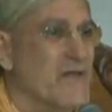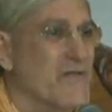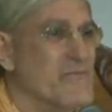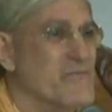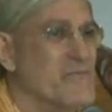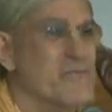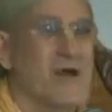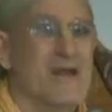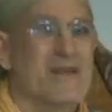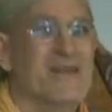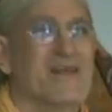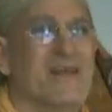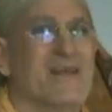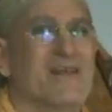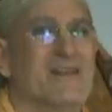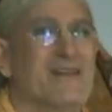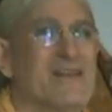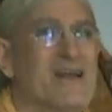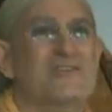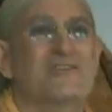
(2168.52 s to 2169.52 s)
But
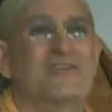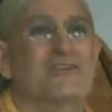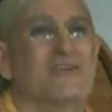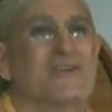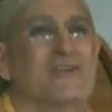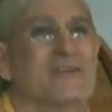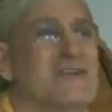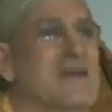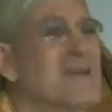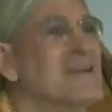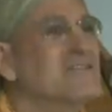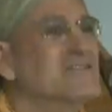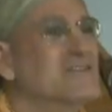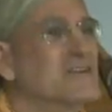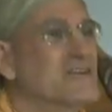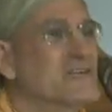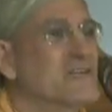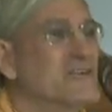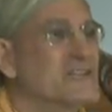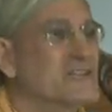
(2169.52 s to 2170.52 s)
unless they're engaged
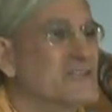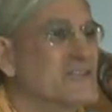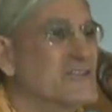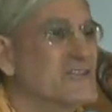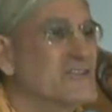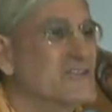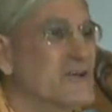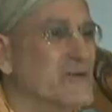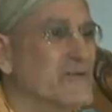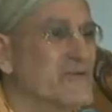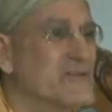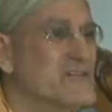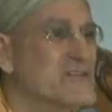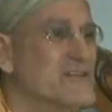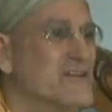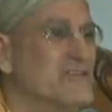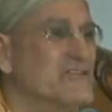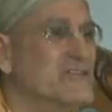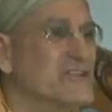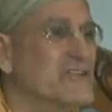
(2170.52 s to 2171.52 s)
in Krishna's service,
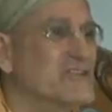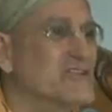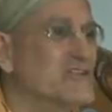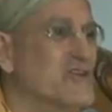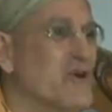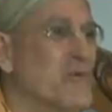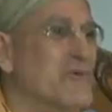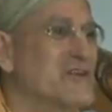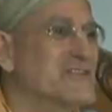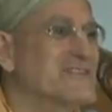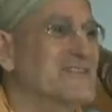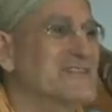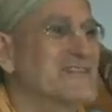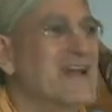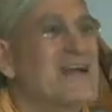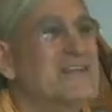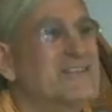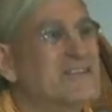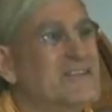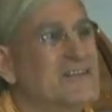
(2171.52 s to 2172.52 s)
they're just so much
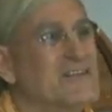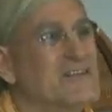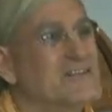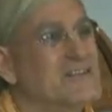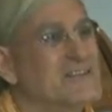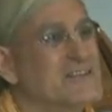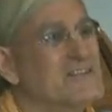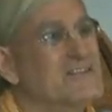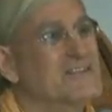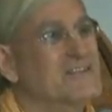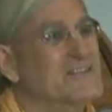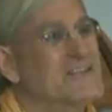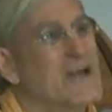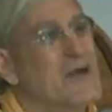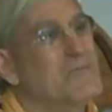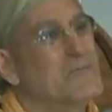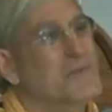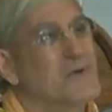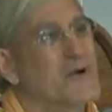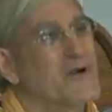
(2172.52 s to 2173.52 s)
niceness that's
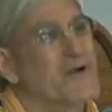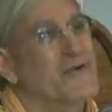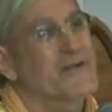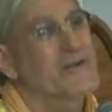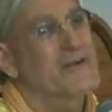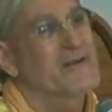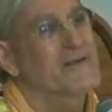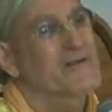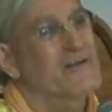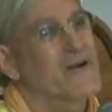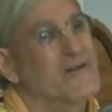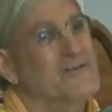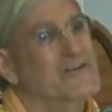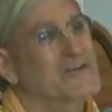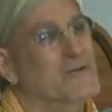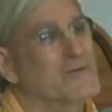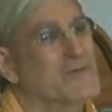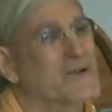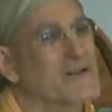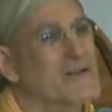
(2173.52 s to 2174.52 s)
temporary and
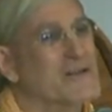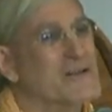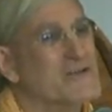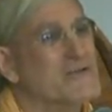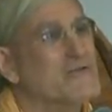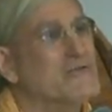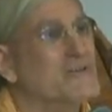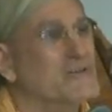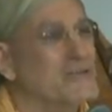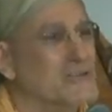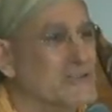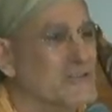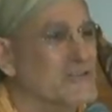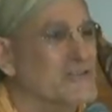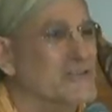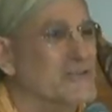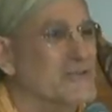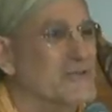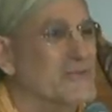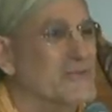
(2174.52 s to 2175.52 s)
ultimately useless.